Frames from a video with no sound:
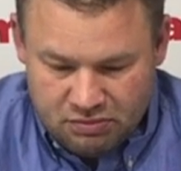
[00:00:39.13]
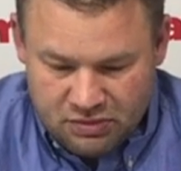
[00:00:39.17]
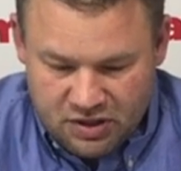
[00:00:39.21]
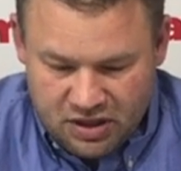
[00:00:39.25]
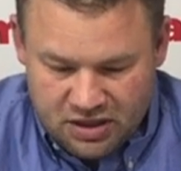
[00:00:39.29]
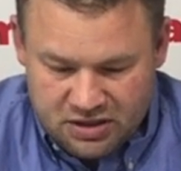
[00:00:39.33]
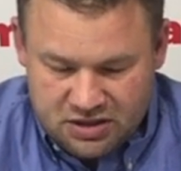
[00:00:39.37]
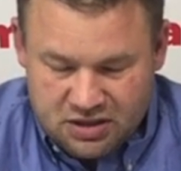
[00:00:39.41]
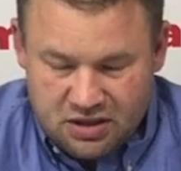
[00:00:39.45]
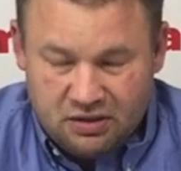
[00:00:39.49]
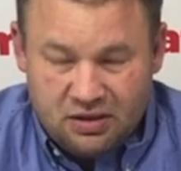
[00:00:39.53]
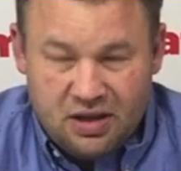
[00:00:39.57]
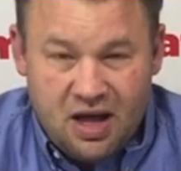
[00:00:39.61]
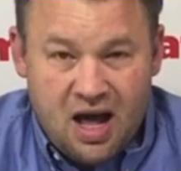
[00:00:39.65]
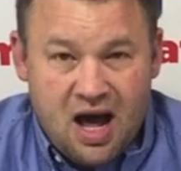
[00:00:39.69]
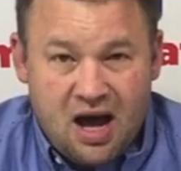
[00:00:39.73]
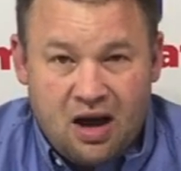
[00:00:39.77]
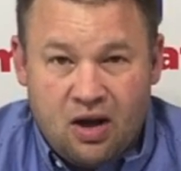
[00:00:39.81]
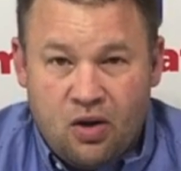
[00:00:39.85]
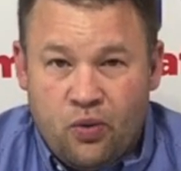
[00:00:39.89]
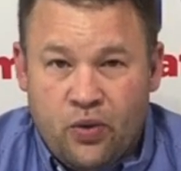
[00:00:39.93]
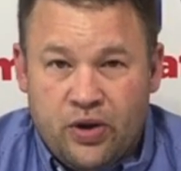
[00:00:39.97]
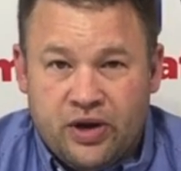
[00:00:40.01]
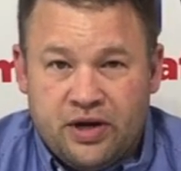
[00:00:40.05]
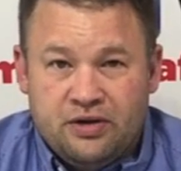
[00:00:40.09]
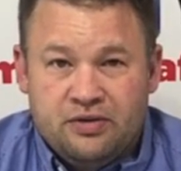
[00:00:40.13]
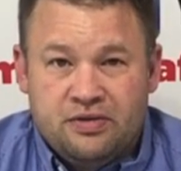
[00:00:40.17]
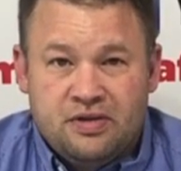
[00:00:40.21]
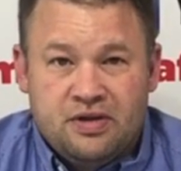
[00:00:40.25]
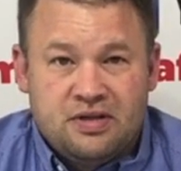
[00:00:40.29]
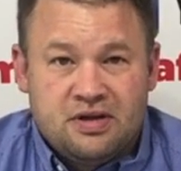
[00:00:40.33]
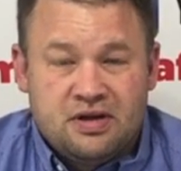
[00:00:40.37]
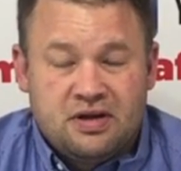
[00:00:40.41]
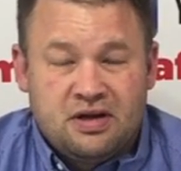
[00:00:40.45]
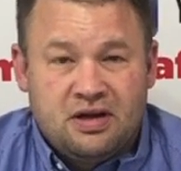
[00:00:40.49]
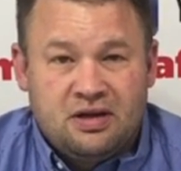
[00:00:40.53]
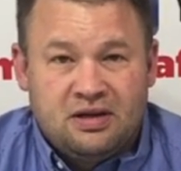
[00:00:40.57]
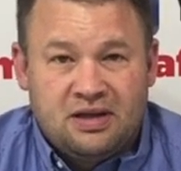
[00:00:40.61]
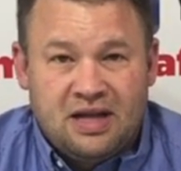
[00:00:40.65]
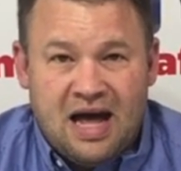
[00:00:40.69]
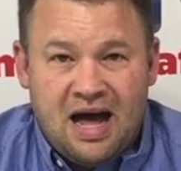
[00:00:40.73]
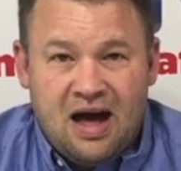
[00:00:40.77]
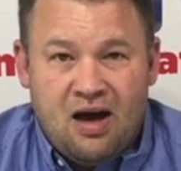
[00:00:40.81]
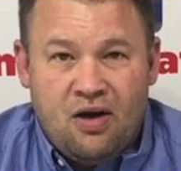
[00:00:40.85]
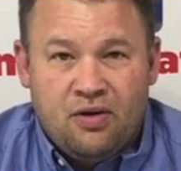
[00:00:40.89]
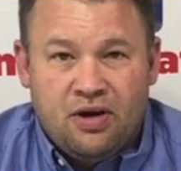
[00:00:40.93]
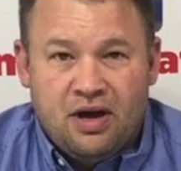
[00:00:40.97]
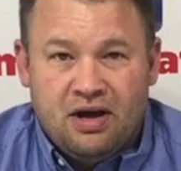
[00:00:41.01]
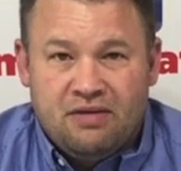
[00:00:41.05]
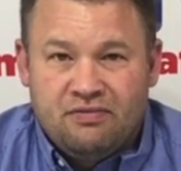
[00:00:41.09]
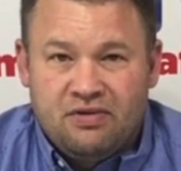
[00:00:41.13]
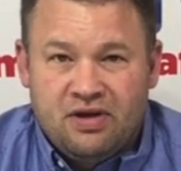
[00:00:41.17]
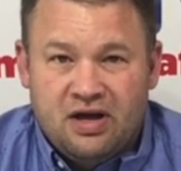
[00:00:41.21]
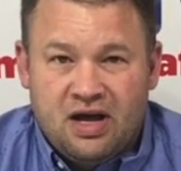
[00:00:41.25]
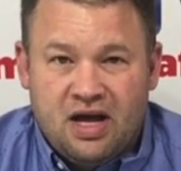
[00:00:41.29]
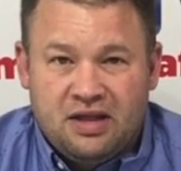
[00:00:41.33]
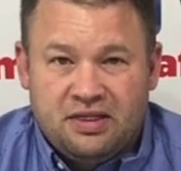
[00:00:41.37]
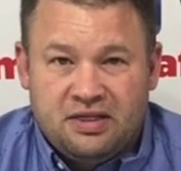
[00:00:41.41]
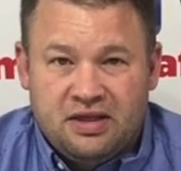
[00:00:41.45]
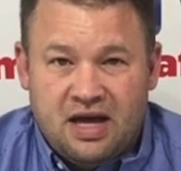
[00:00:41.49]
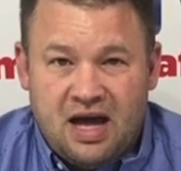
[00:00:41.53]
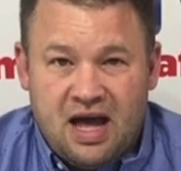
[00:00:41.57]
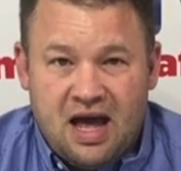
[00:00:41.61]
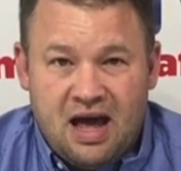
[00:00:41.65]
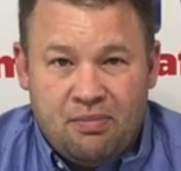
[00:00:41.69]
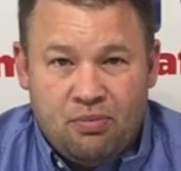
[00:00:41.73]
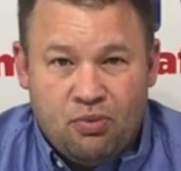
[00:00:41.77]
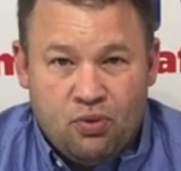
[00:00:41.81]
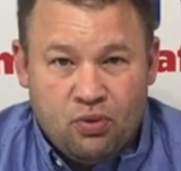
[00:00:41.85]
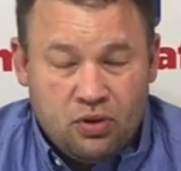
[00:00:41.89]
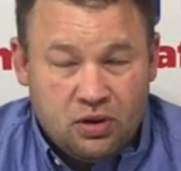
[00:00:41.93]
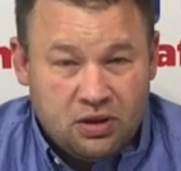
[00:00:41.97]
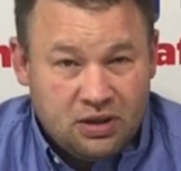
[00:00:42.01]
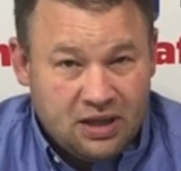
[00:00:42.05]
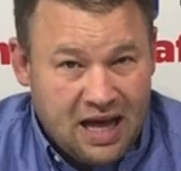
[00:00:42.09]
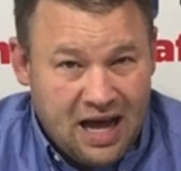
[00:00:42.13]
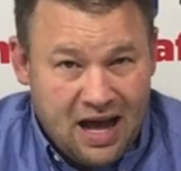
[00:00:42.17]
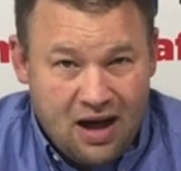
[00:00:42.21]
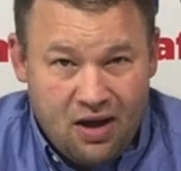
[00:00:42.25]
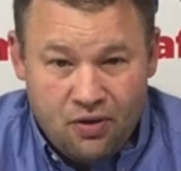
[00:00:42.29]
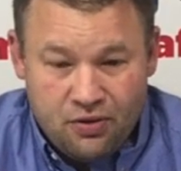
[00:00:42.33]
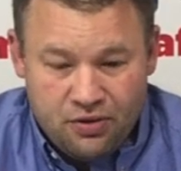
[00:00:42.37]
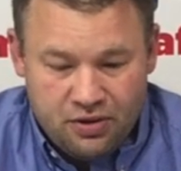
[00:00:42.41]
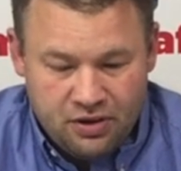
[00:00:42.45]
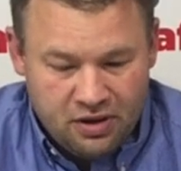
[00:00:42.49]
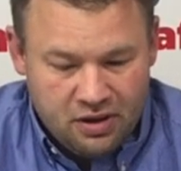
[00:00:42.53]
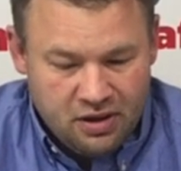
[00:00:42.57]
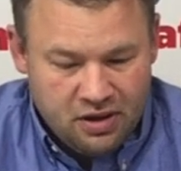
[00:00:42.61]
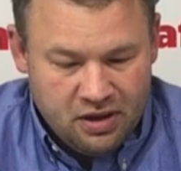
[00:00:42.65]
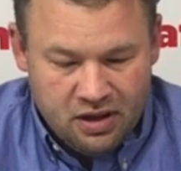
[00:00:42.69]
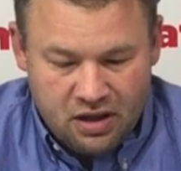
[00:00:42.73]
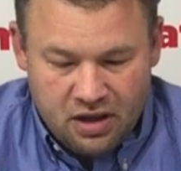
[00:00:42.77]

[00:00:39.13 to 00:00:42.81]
It's a lot quicker than the cloud. I've got the Apple Cloud.